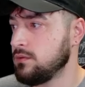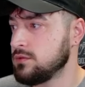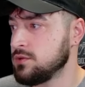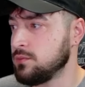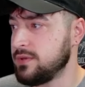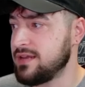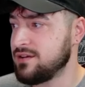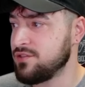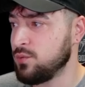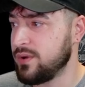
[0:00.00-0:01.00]
So yet
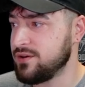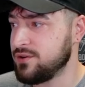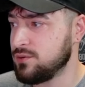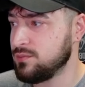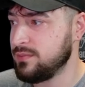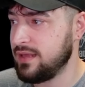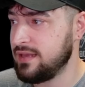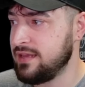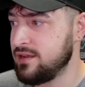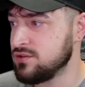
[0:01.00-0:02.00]
another weirdo
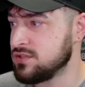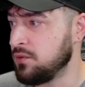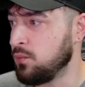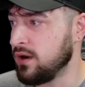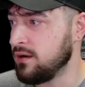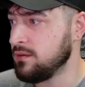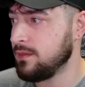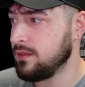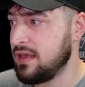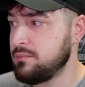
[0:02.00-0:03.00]
in here somewhere.
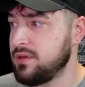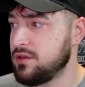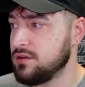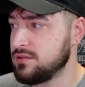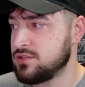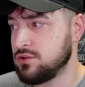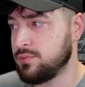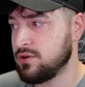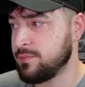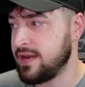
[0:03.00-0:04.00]
Can be good, so I'll
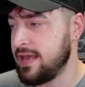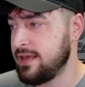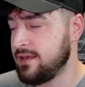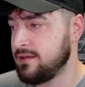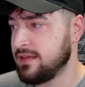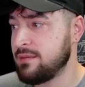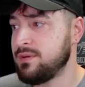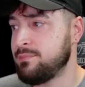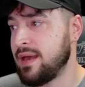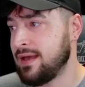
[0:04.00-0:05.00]
put him in A. Can
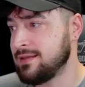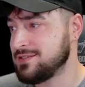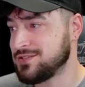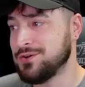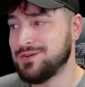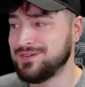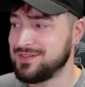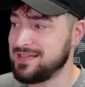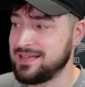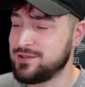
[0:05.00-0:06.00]
be bad, so
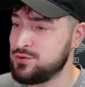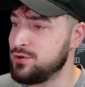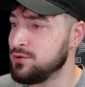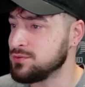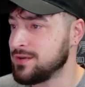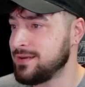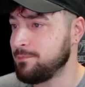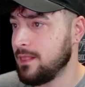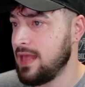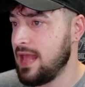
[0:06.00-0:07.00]
like who knows, right?
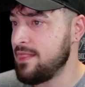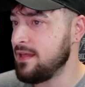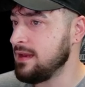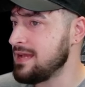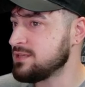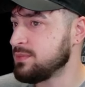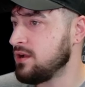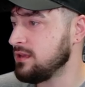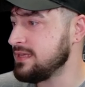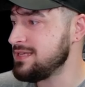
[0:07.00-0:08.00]
And then last but
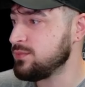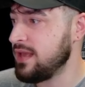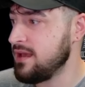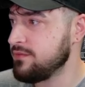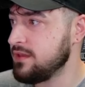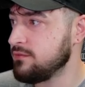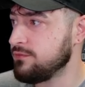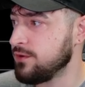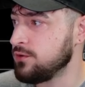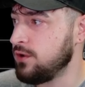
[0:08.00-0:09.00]
not least, we have the
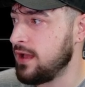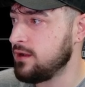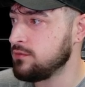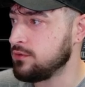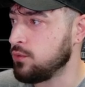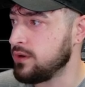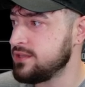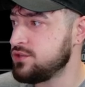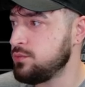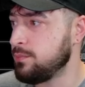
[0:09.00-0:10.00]
Infernal Hound going
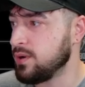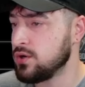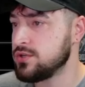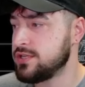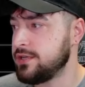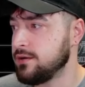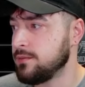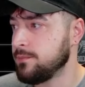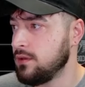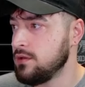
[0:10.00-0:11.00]
into Burn tier.